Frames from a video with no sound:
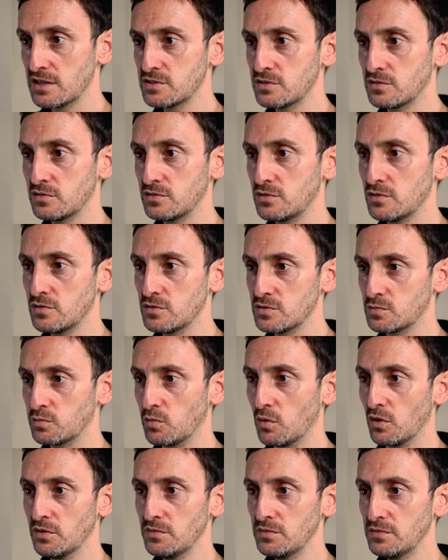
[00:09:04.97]
Let's use
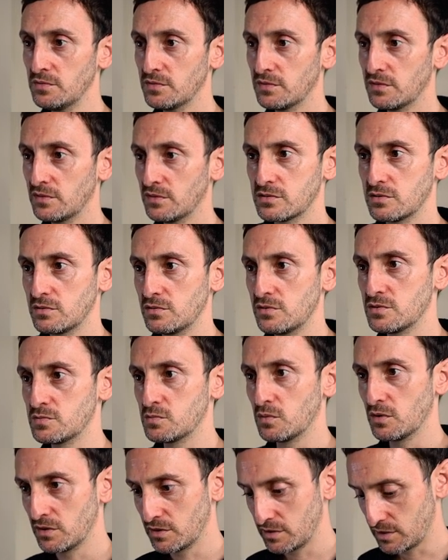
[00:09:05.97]
one. So
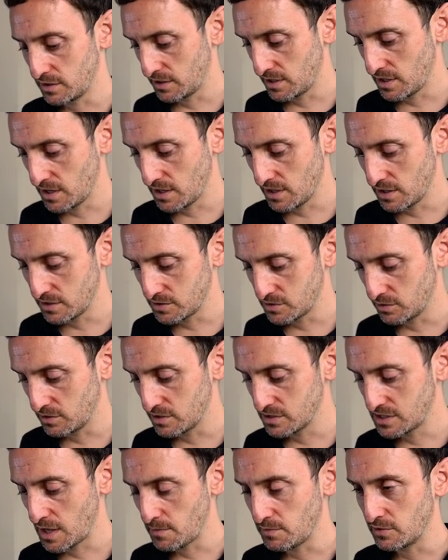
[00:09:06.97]
use one again. So
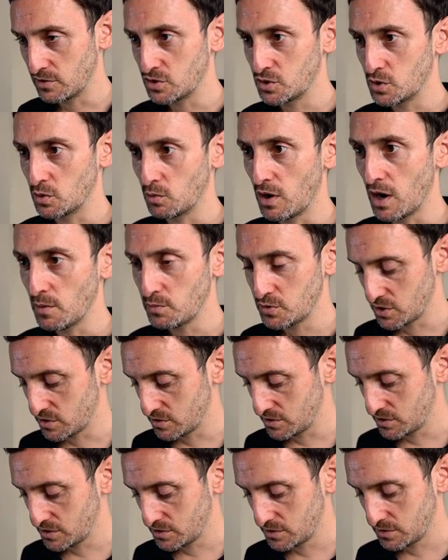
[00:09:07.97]
let's type in show
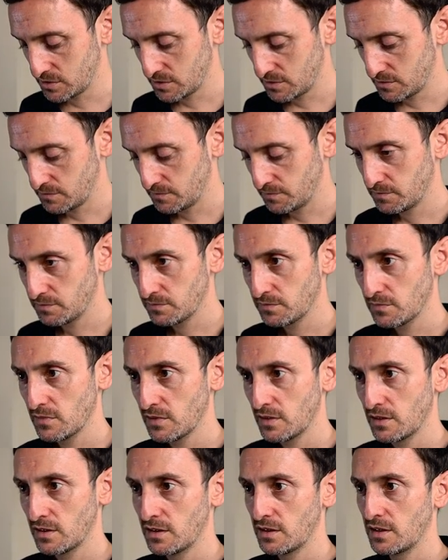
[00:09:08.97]
options
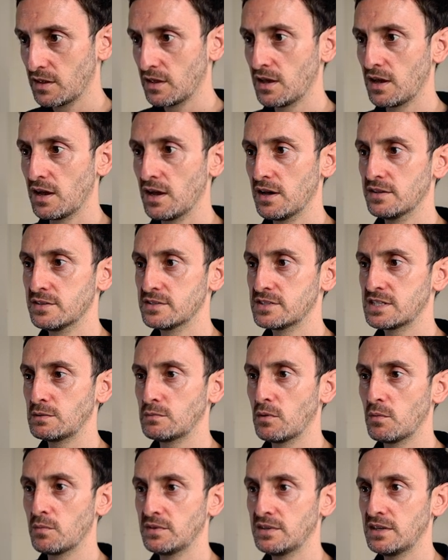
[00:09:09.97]
and
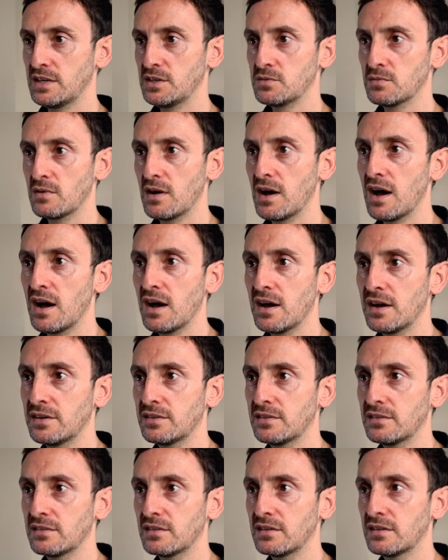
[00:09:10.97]
see what we need to
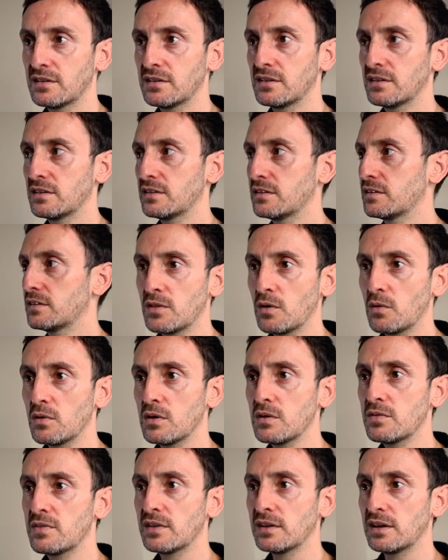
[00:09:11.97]
add. And the
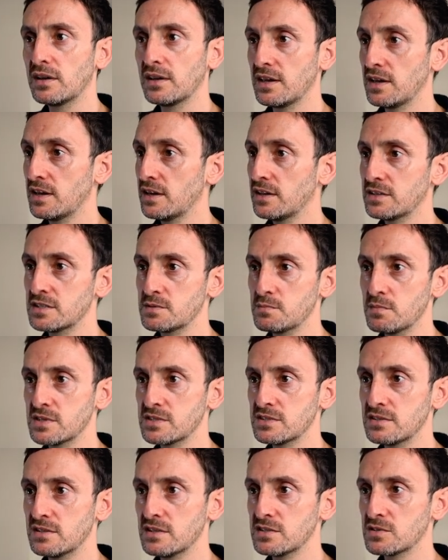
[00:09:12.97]
only thing again is
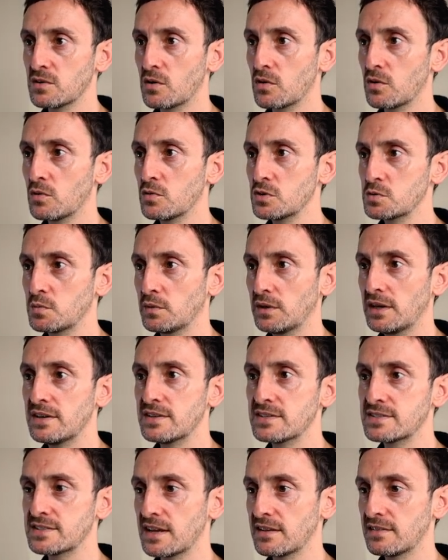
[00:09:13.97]
missing is our host. We
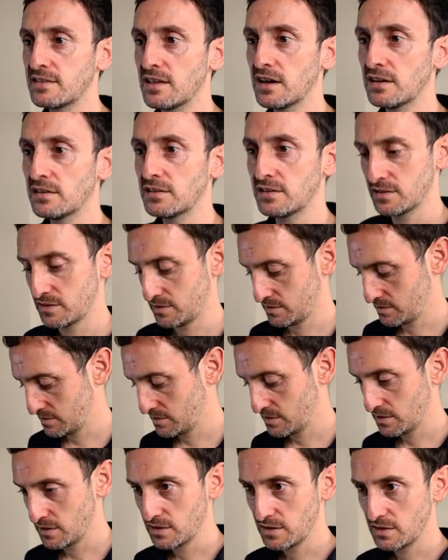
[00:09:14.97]
need to set that.
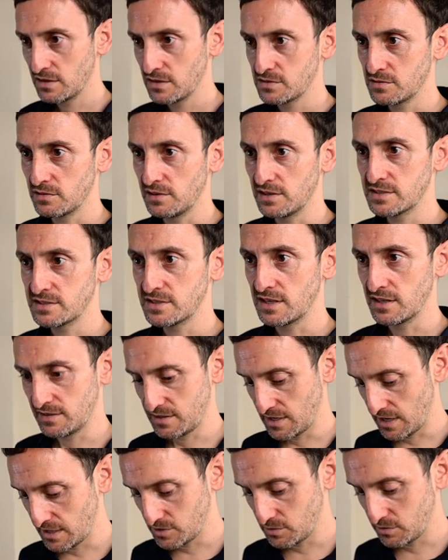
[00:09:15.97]
So let's
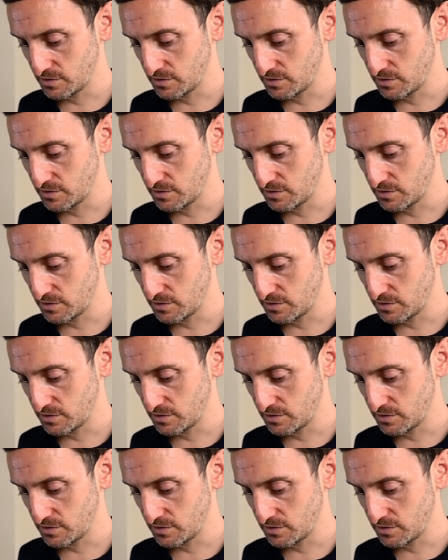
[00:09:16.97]
set that.